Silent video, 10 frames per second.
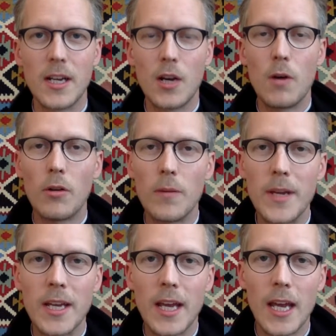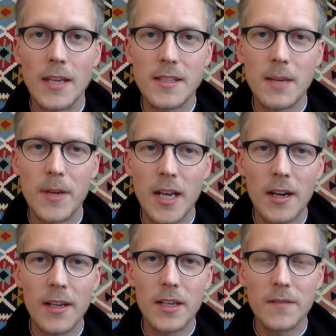welcoming a
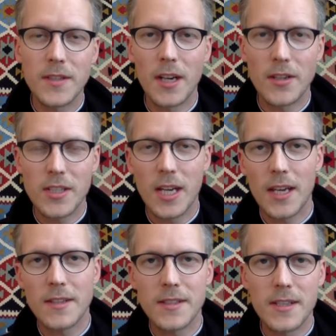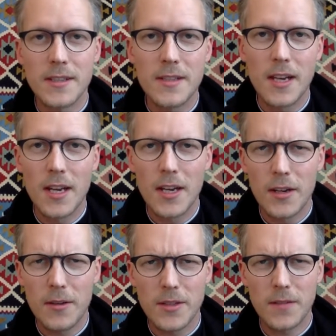seminarian of the Archdiocese,
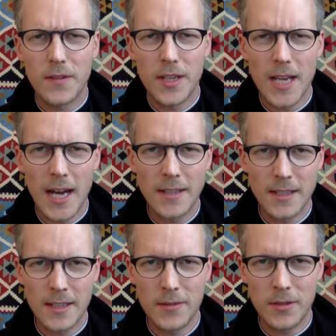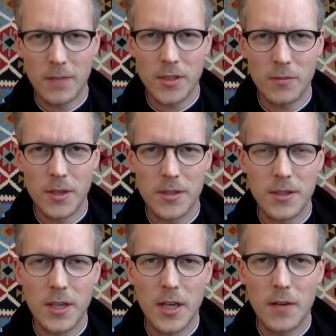Christopher Yanta, who comes to
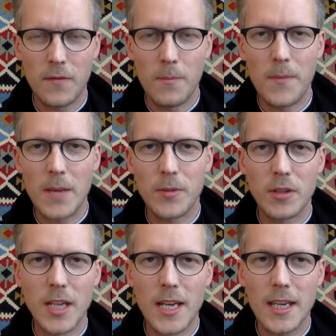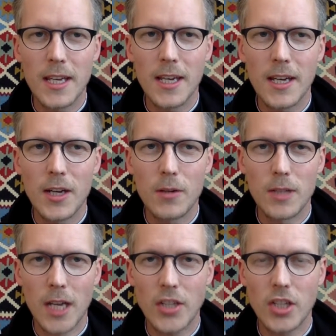us from Maple Lake.
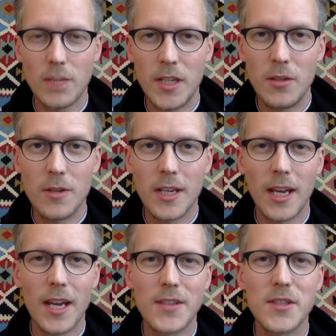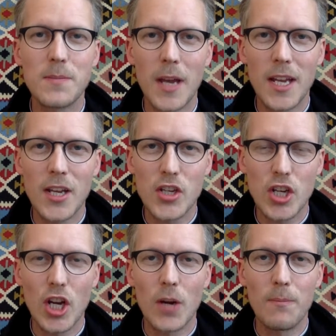Will actually be doing a
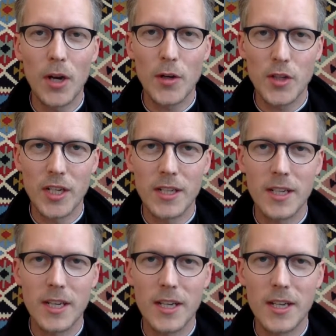Spanish immersion